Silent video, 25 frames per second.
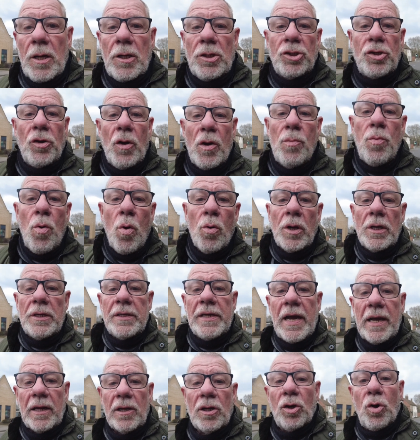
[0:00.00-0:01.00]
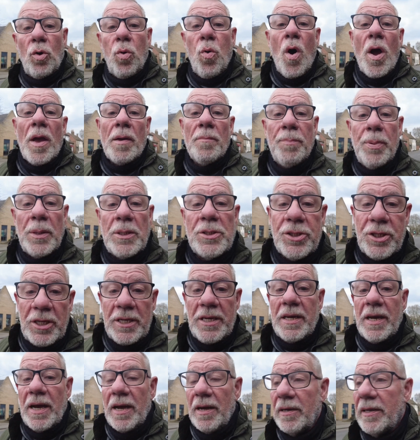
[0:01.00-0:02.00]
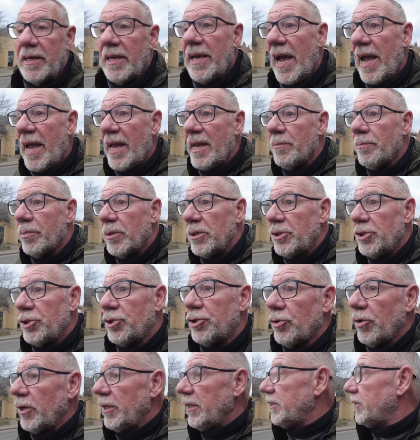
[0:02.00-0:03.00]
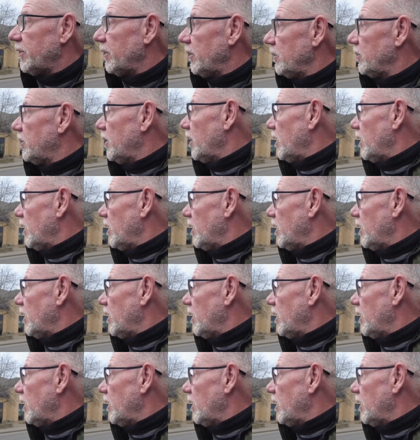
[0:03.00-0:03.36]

So we're walking down a quite busy Cambridge Street, and